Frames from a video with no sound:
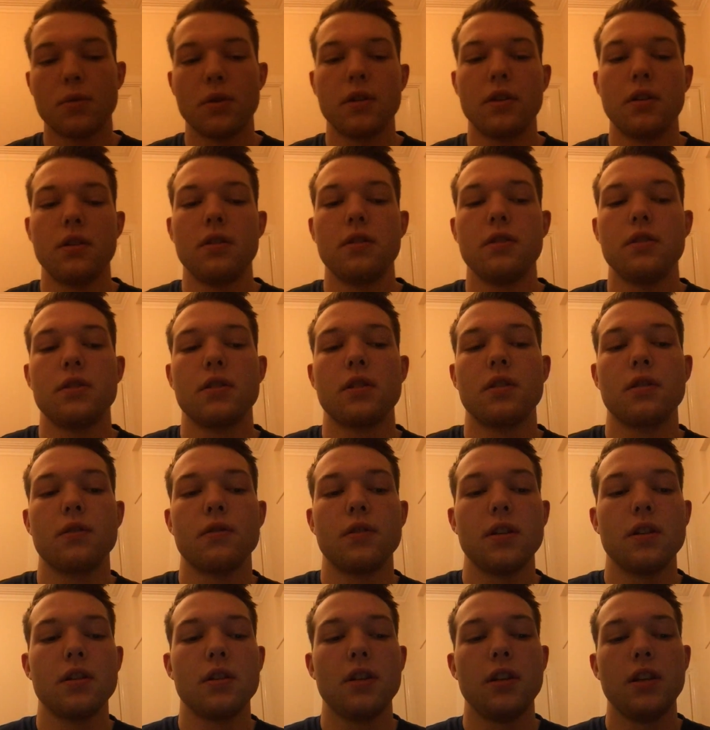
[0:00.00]
what I'm going to do is I'm going
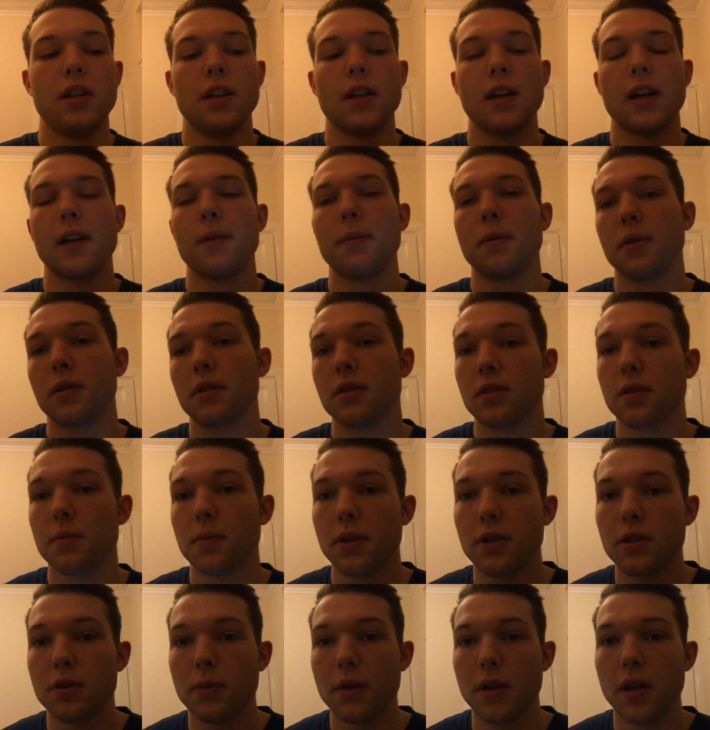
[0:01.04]
to go eat an apple because it's
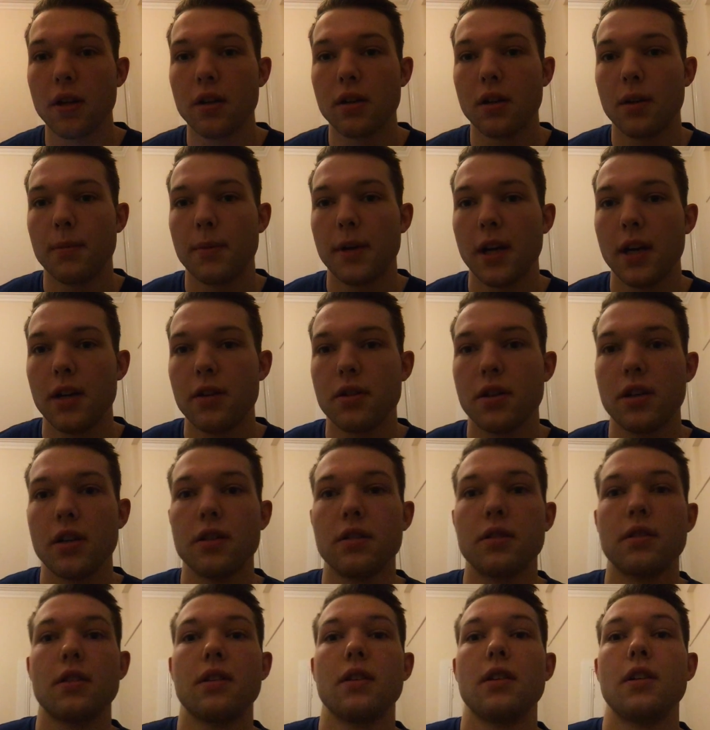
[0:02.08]
about 20
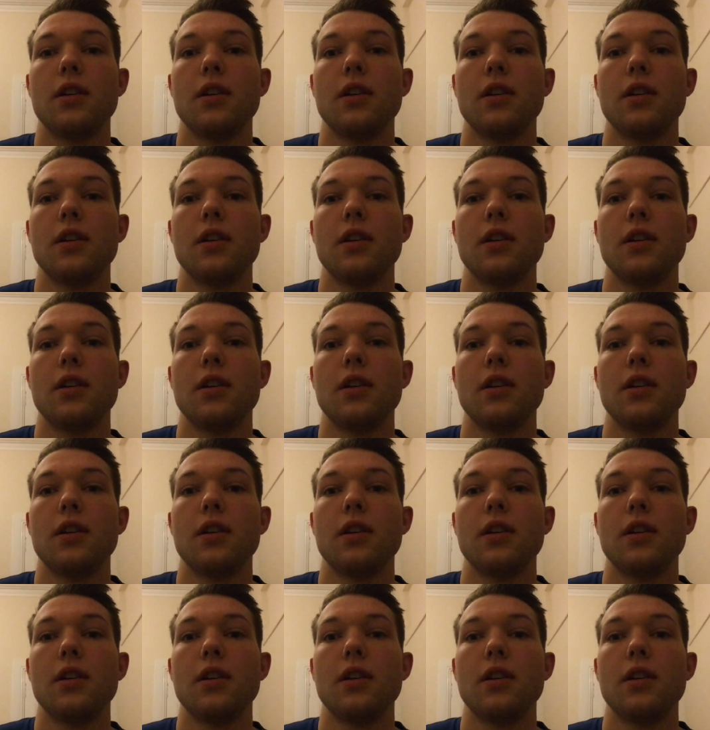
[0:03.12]
carbohydrates,